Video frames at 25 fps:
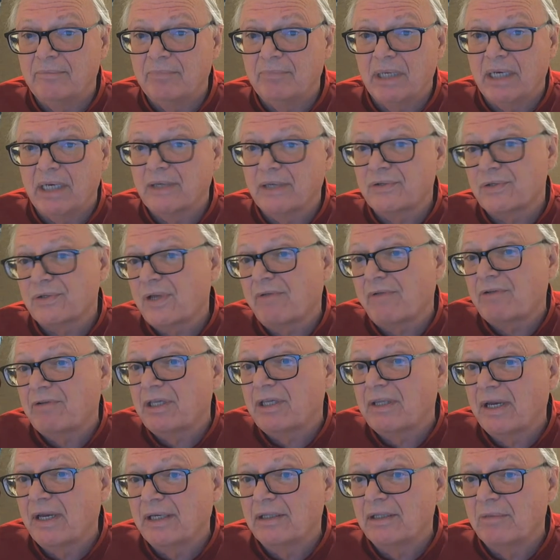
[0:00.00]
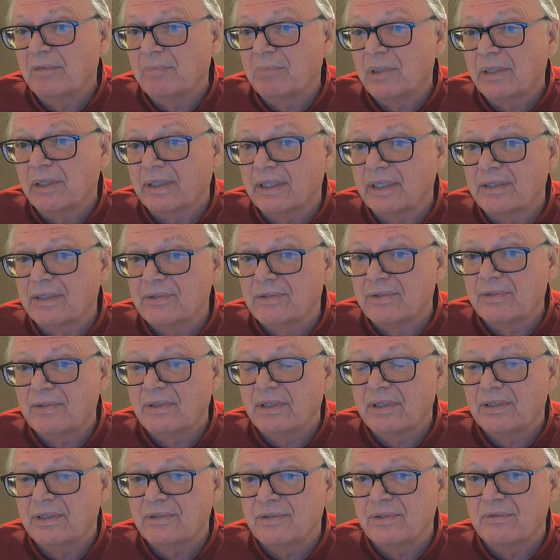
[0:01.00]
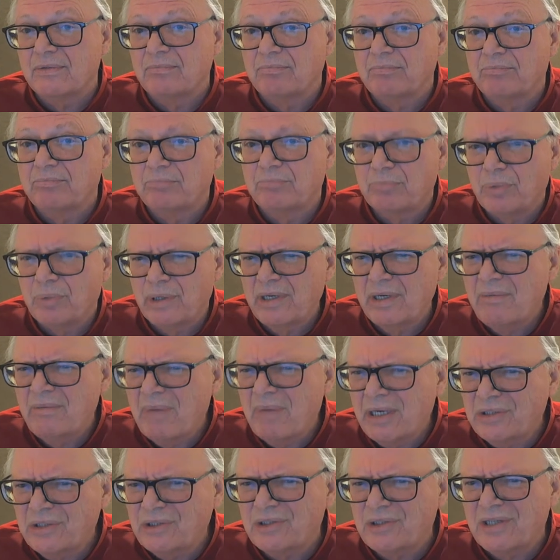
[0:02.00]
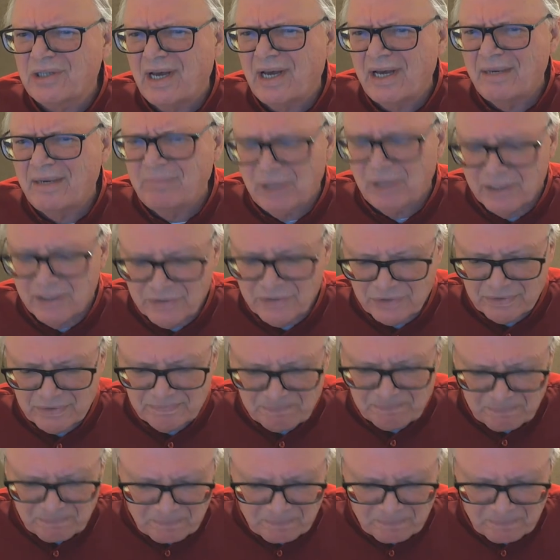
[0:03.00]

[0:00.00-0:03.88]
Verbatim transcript: because everything in the book is is pretty much timeless.